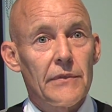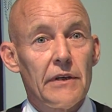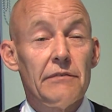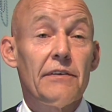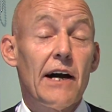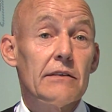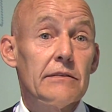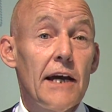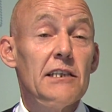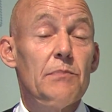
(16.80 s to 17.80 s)
And in fact,
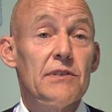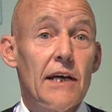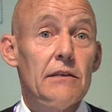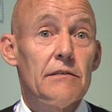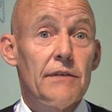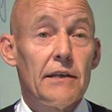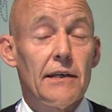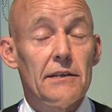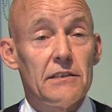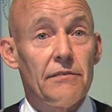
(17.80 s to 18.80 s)
80% of that
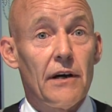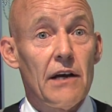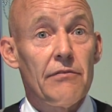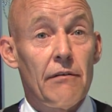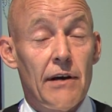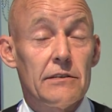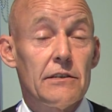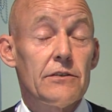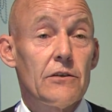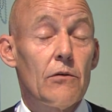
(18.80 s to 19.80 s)
95 are actually
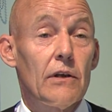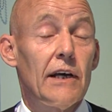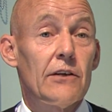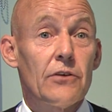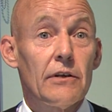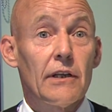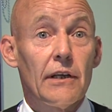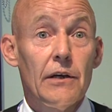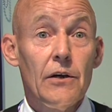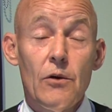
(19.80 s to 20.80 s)
stolen
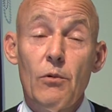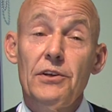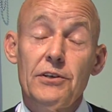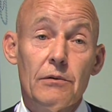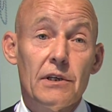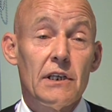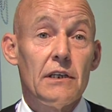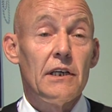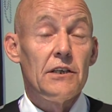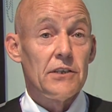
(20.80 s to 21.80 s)
electronically, where they don't even
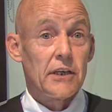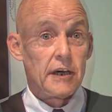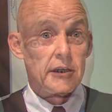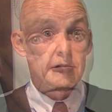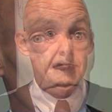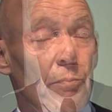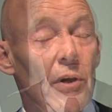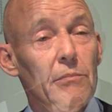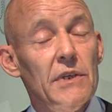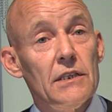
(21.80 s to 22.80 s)
need your key. The
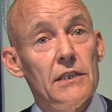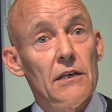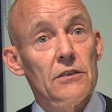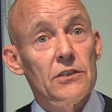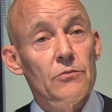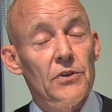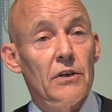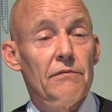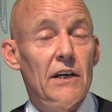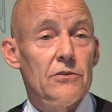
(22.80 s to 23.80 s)
problem exists with
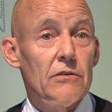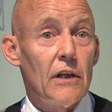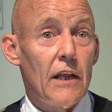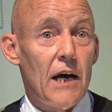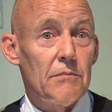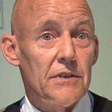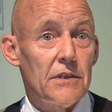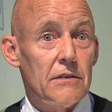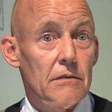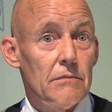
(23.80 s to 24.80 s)
conventional alarm
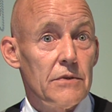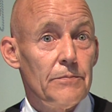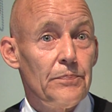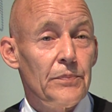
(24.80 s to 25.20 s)
systems.